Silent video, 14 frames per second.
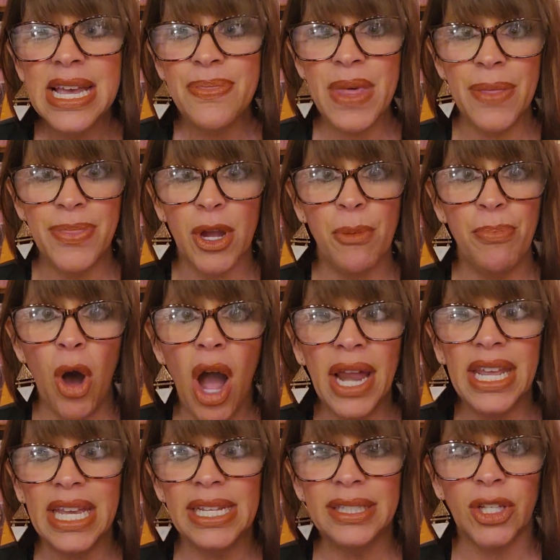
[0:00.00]
that their
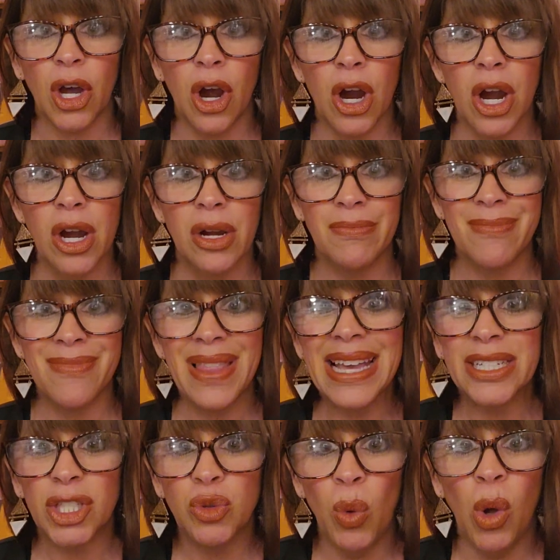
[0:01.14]
bodies are
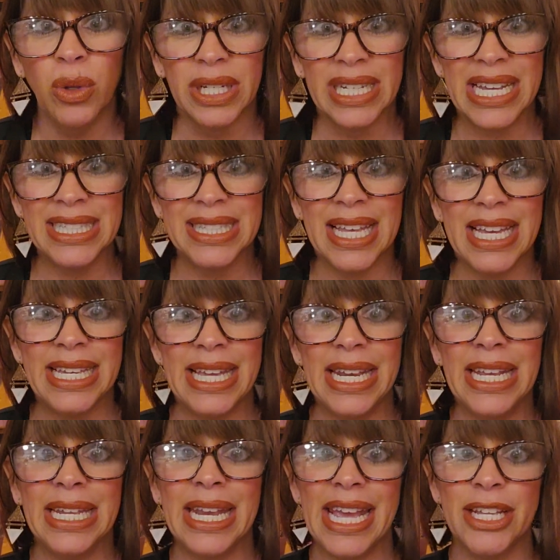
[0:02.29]
like swollen. It's like
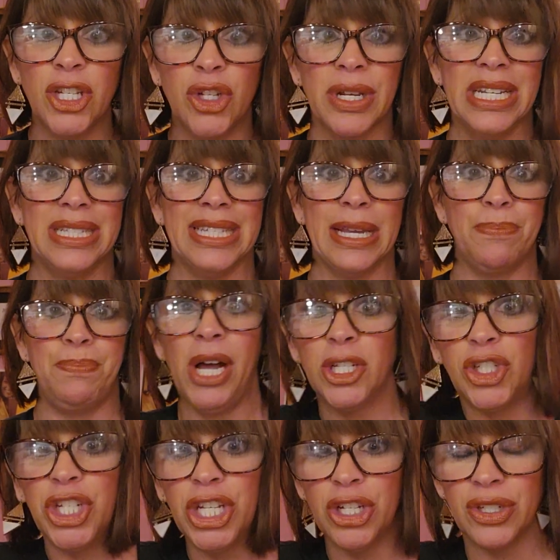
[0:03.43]
getting an injury. It's like
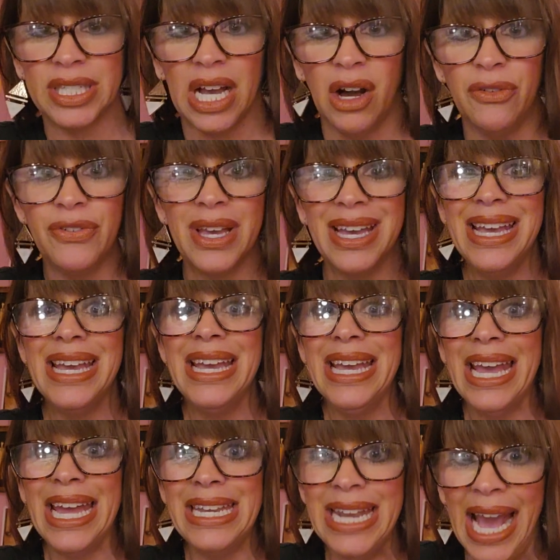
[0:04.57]
punching yourself.
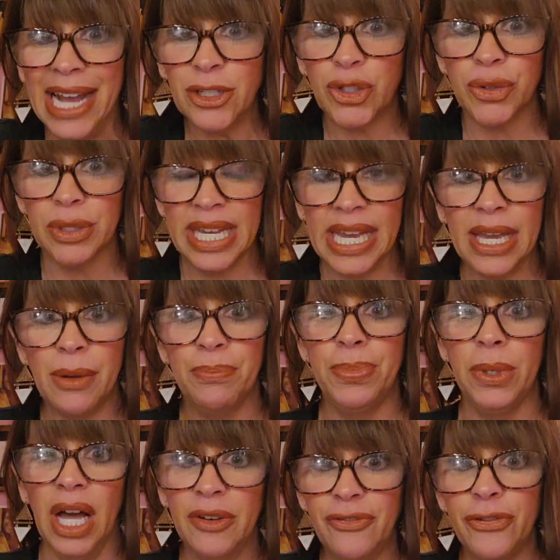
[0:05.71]
And naturally,
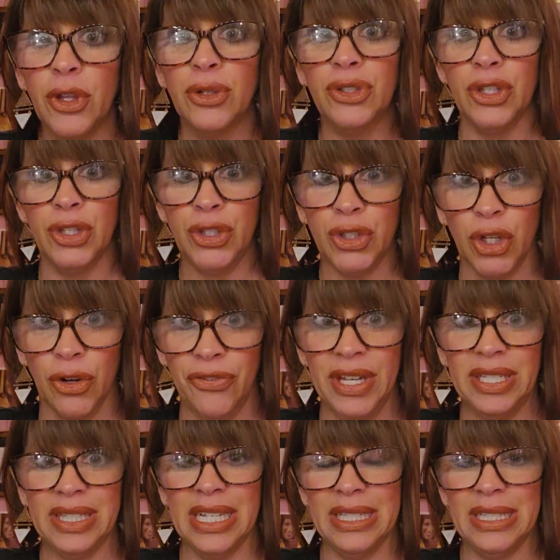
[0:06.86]
blood flows to the
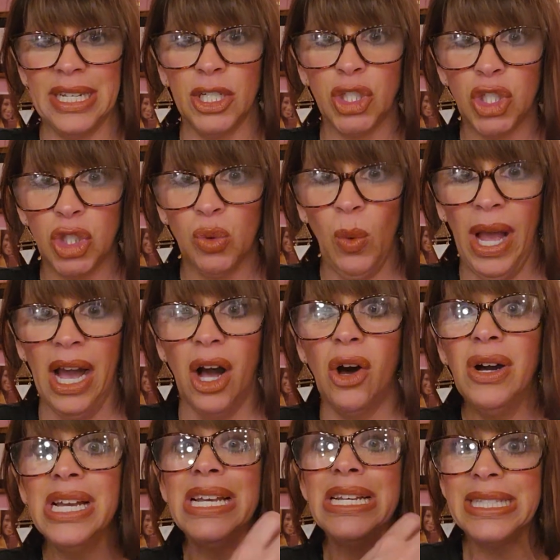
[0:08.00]
surface. It's going to
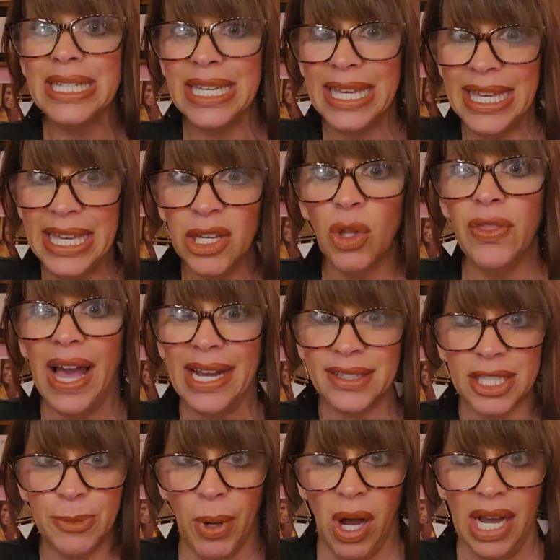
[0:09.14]
swell to heal that
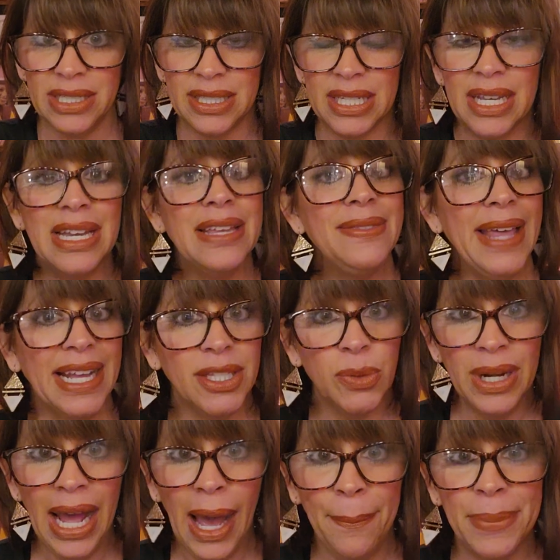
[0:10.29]
spot. That's
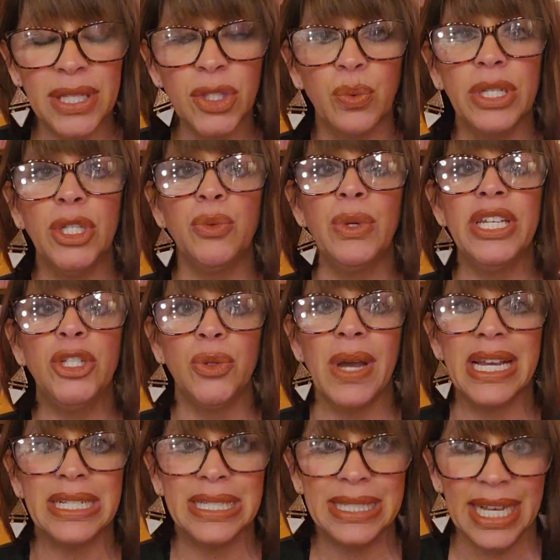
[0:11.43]
what happens when we do
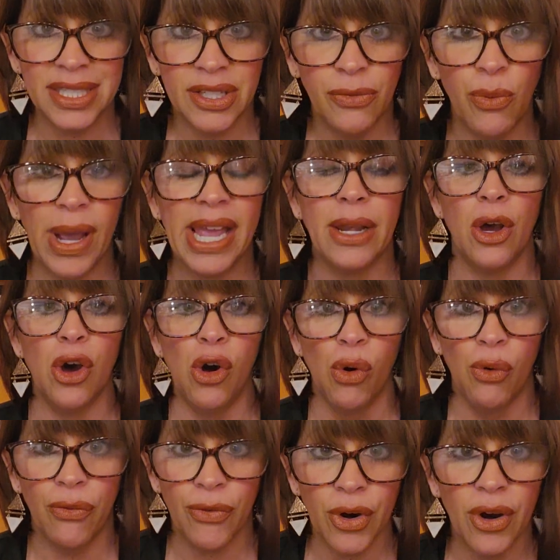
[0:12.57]
excessive weight
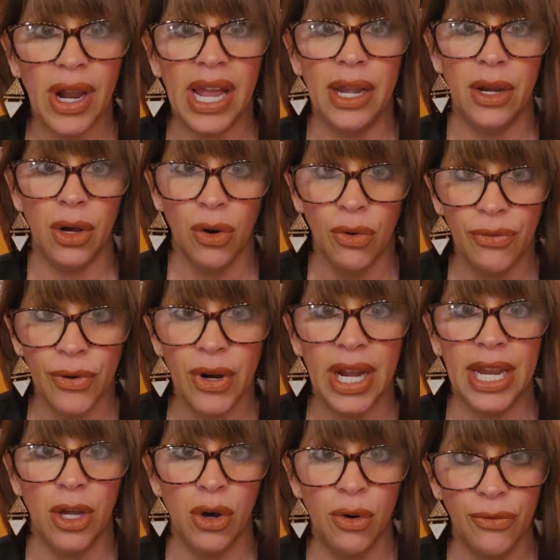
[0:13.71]
over and over
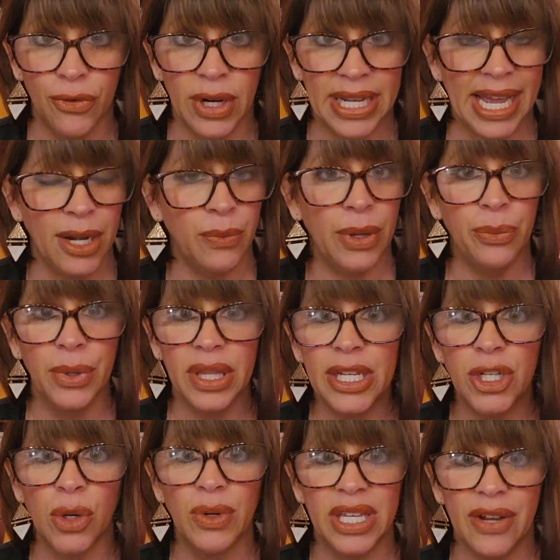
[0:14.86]
and over again. And we really
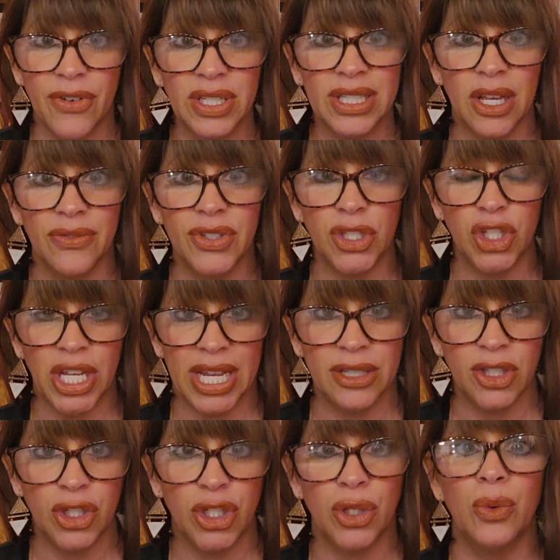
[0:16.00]
don't give ourselves a
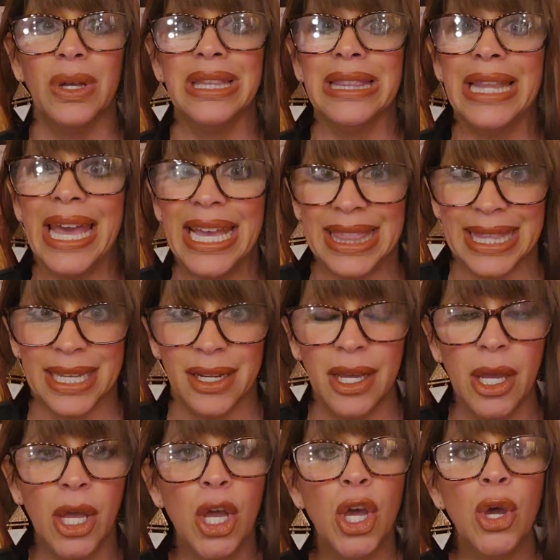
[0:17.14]
chance to lengthen.
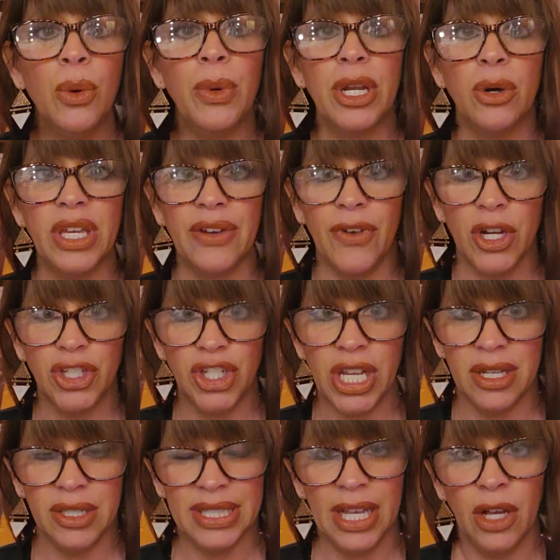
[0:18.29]
We don't give
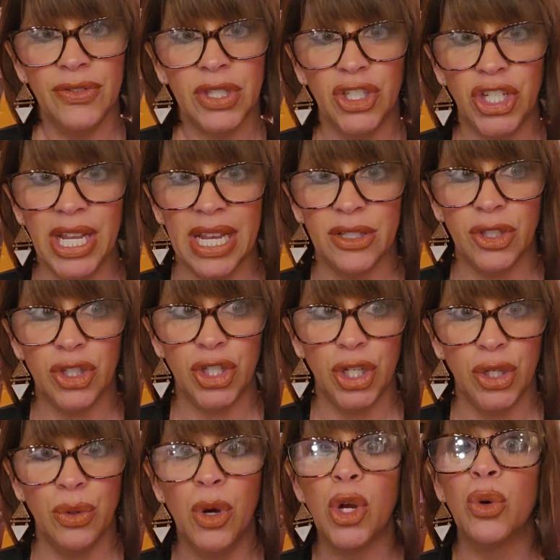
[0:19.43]
ourselves a chance
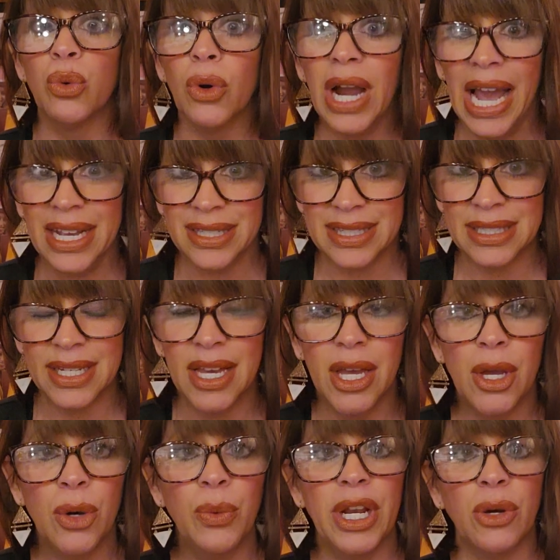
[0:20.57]
to rest.
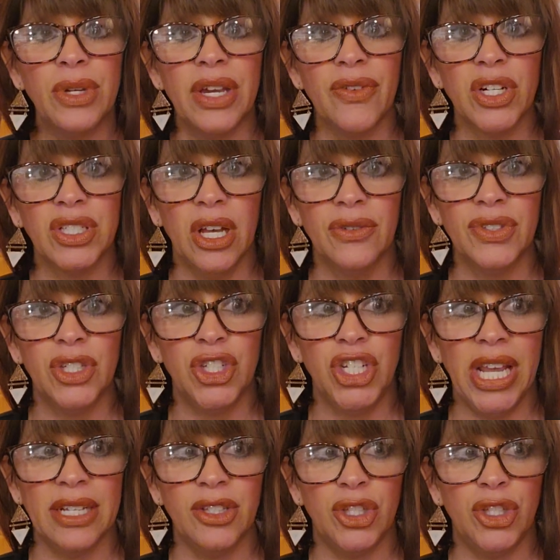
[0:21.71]
We don't give ourselves a
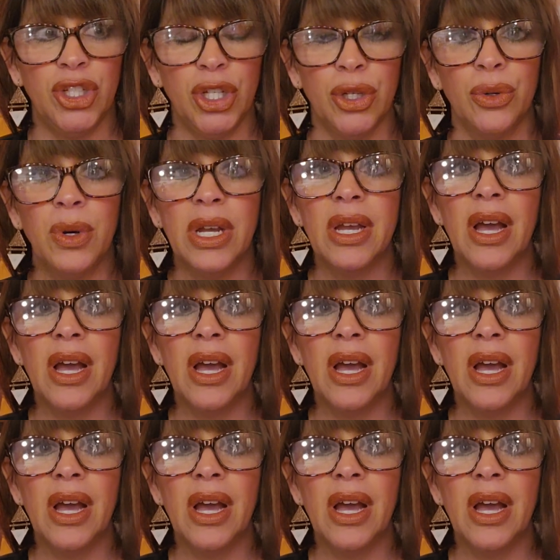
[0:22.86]
chance to